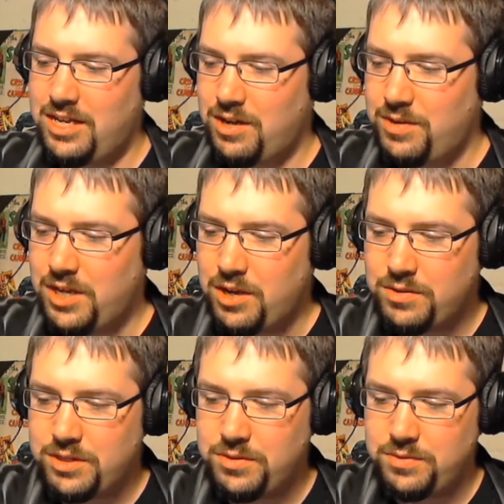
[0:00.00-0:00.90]
you know, you go
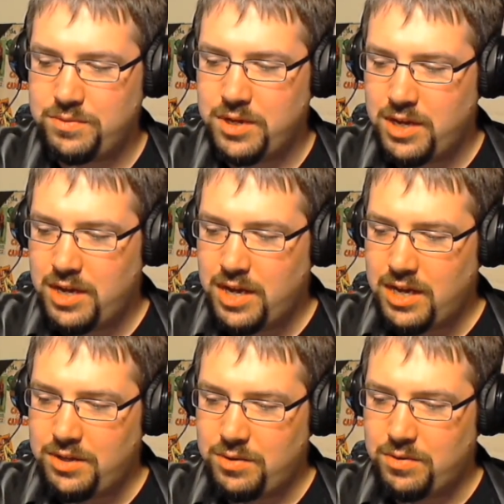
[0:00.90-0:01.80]
to
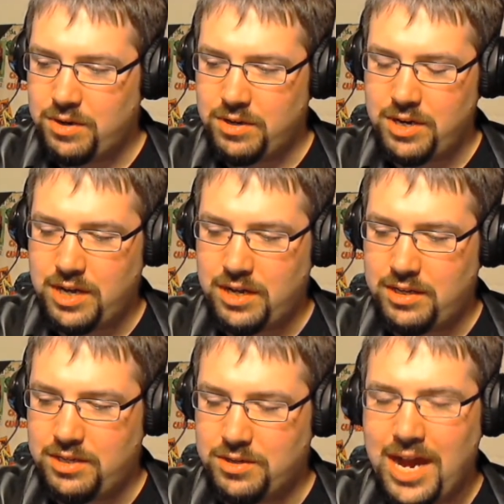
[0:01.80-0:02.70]
your
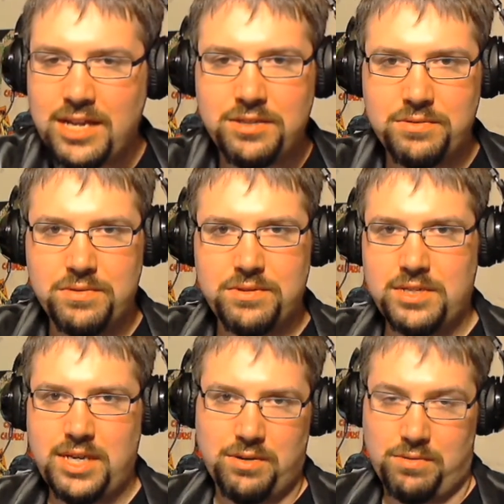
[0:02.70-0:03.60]
uh, your
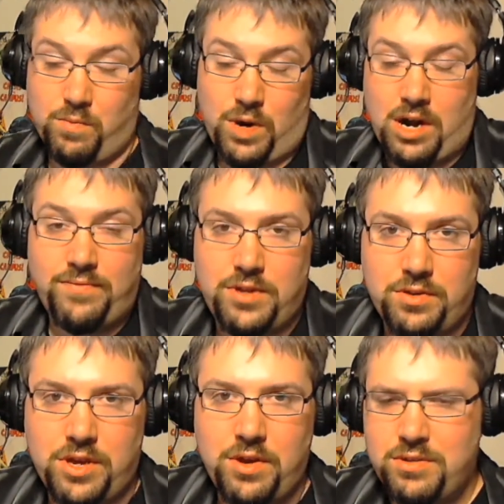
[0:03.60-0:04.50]
iTunes or wherever
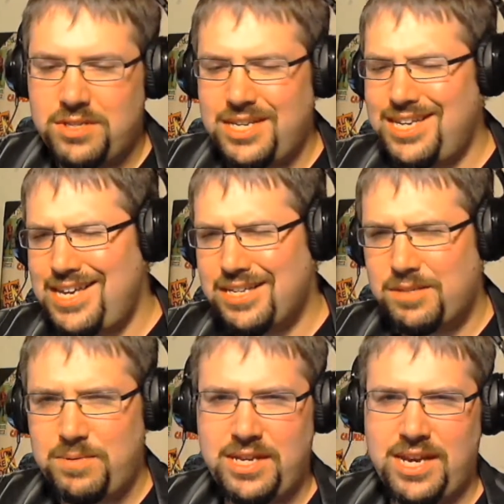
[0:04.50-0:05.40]
you go, and you see
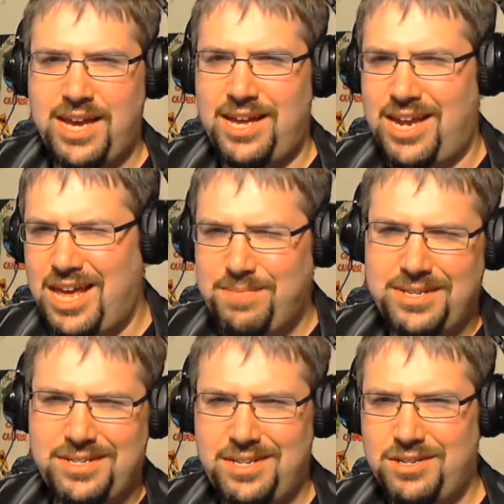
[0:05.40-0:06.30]
ESPN,
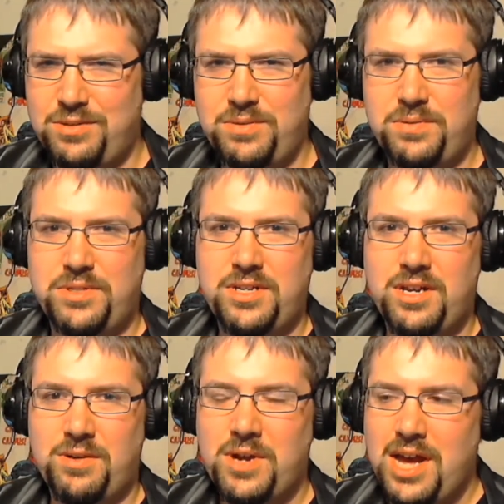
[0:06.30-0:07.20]
ABC News, you
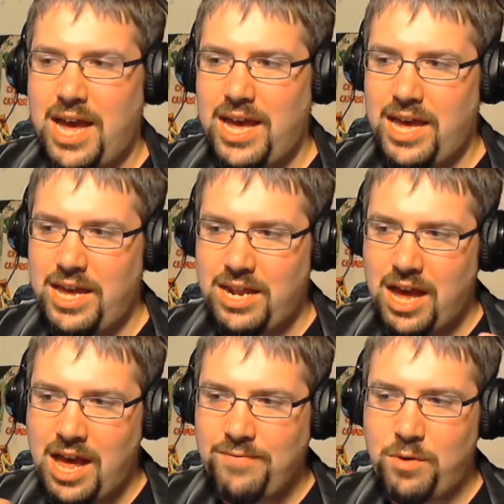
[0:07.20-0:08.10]
know. And, and
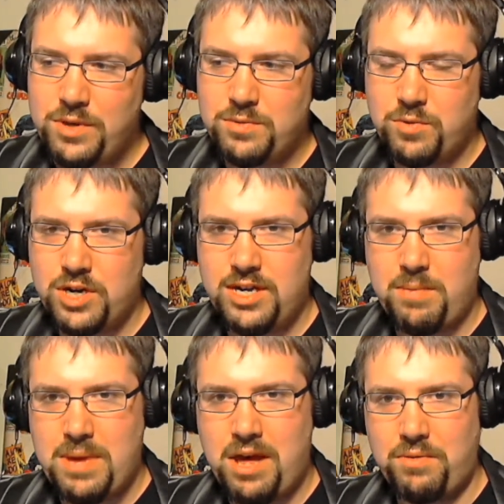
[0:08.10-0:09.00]
I've always worried
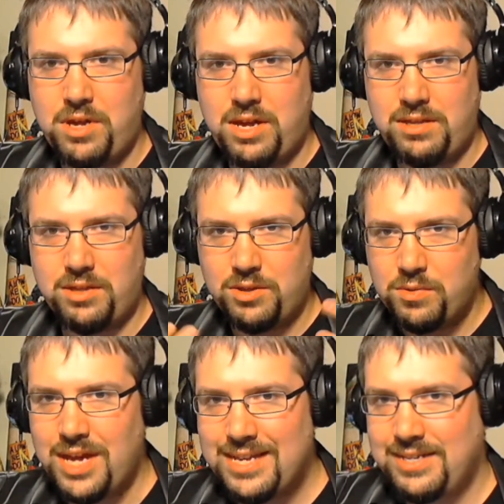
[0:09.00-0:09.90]
about uh, the
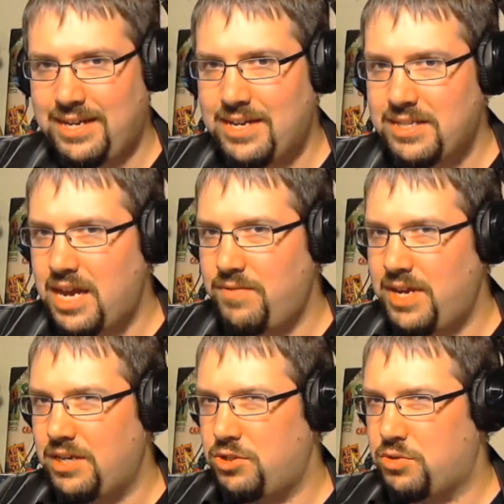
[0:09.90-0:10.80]
little guys like us kind of
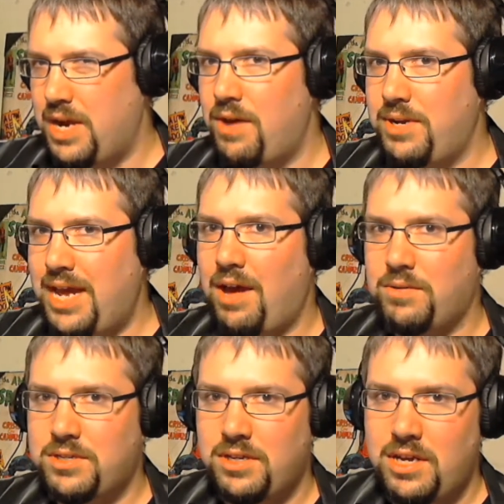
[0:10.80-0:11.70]
getting drowned
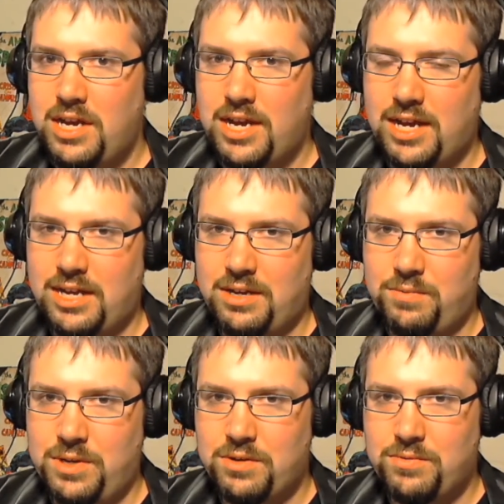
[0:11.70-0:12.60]
out uh,
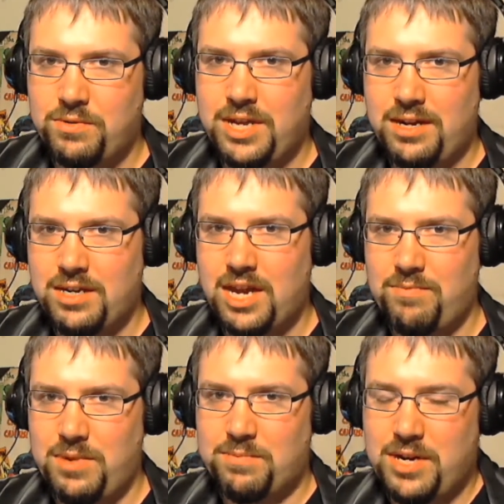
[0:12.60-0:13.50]
with all that kind
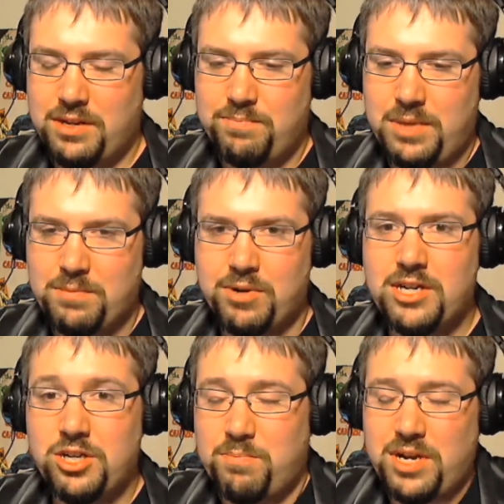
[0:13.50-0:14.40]
of big pre- big
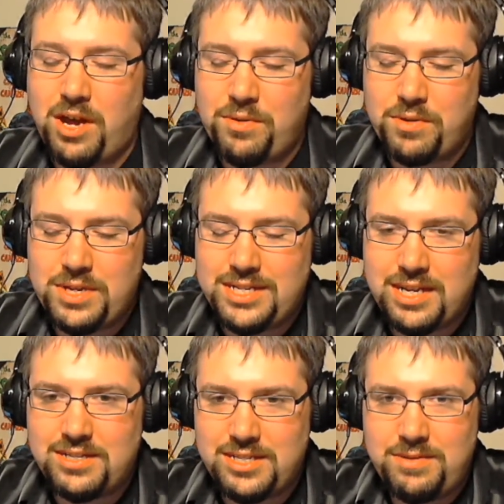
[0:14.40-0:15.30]
pressure. But although it
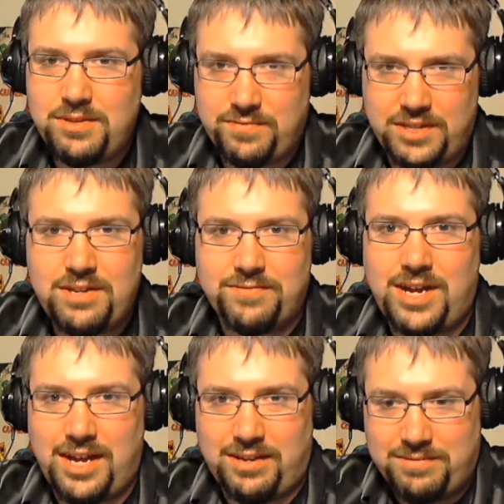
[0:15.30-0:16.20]
does seem to
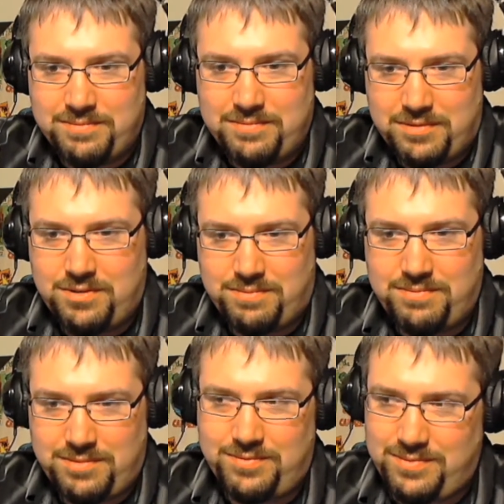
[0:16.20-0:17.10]
validify or
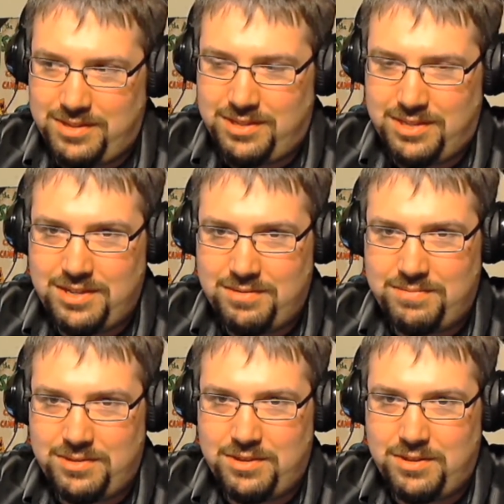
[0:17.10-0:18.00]
the
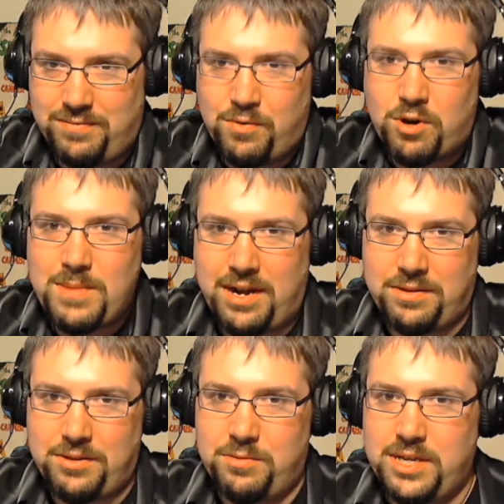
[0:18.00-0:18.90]
the format a
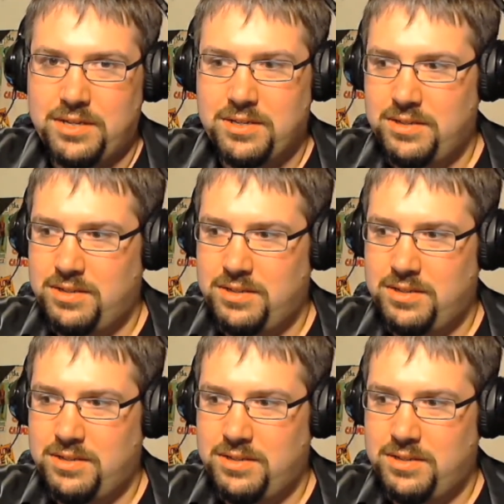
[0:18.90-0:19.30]
little bit.